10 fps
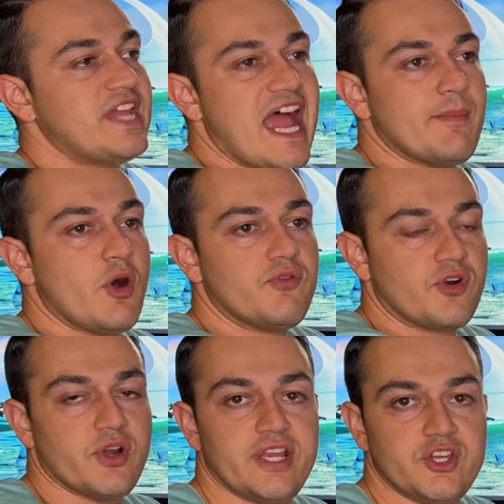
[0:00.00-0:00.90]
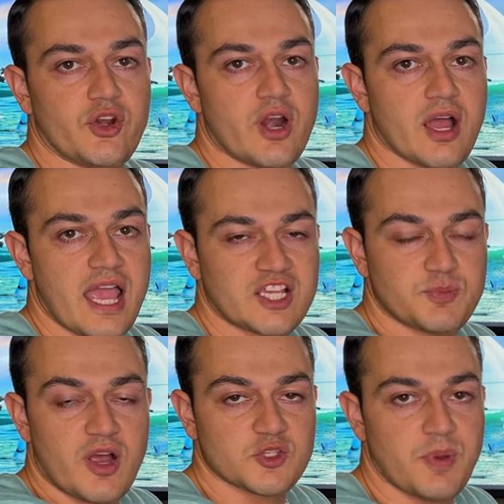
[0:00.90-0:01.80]
tab over in your
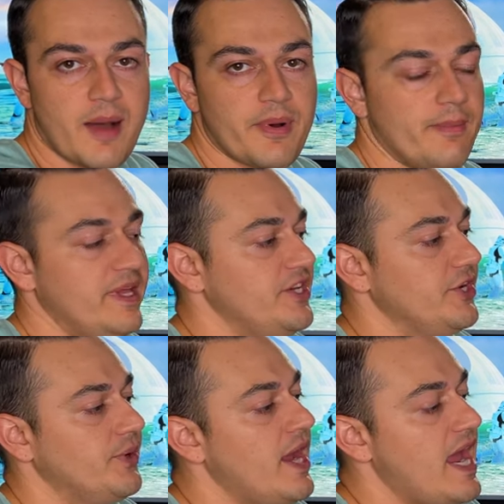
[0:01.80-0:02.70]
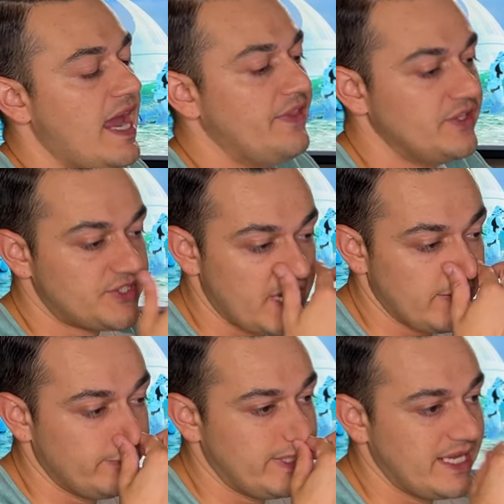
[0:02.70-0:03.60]
Xbox pop-up menu, and then
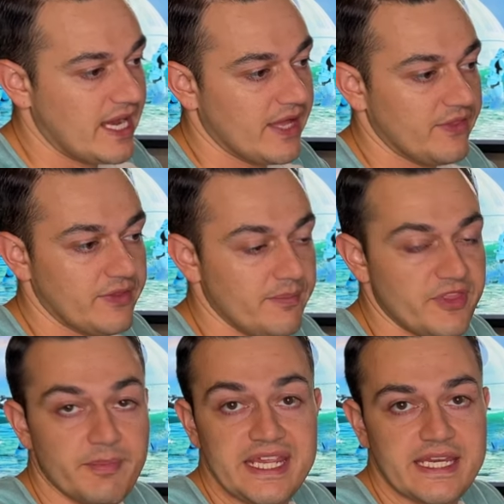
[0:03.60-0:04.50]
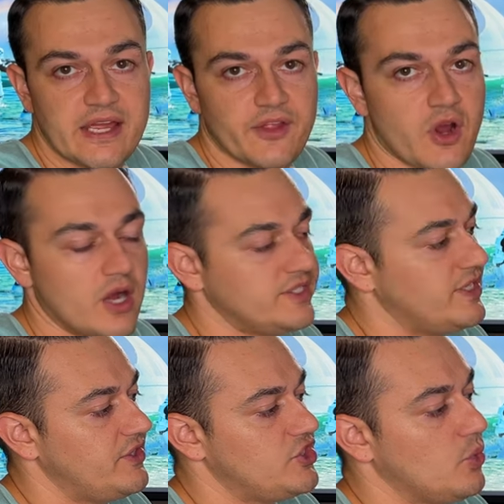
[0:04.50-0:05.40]
save the media, the
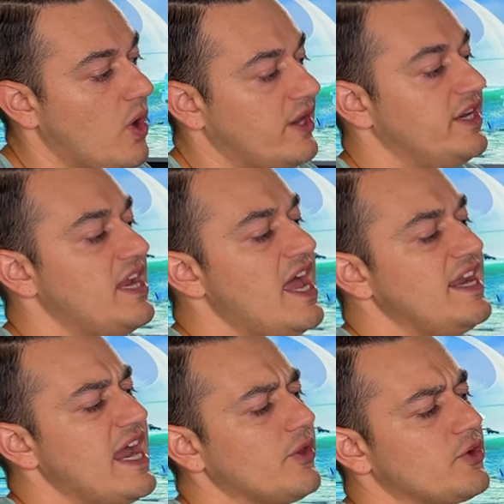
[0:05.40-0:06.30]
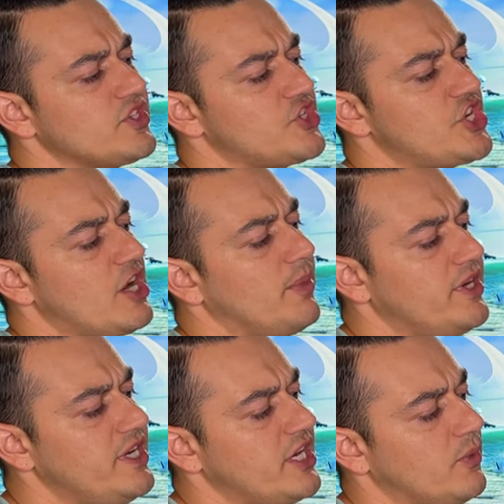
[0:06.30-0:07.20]
content that you wanted. Now there is a share
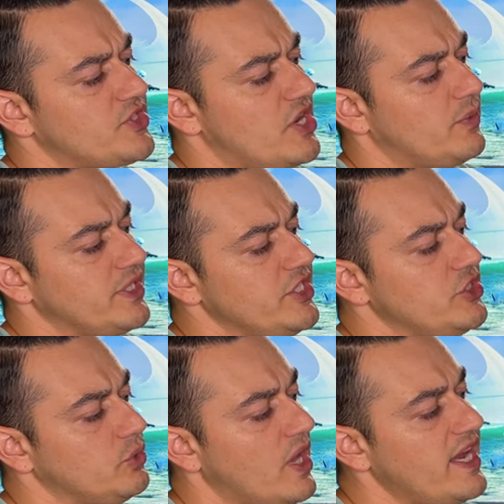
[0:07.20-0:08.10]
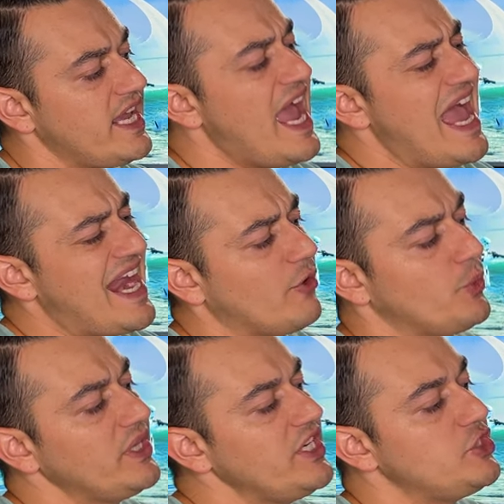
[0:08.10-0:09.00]
button here, which I really do like, and I
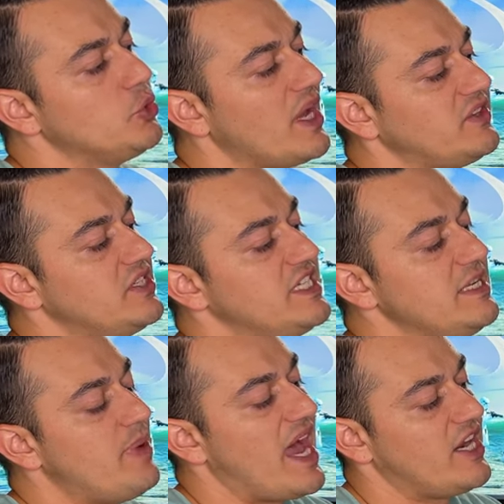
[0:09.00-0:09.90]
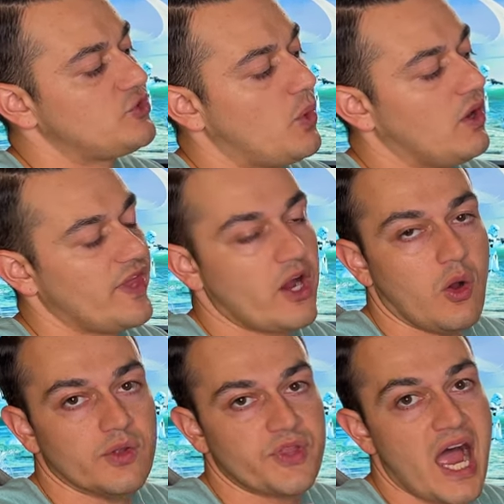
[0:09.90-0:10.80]
really do like the D-pad as well. They
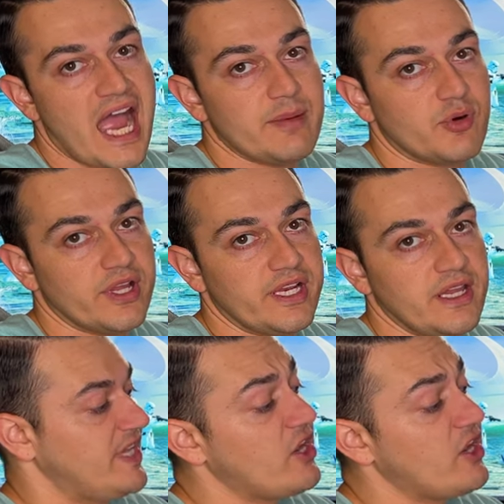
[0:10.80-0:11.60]
call it the hybrid.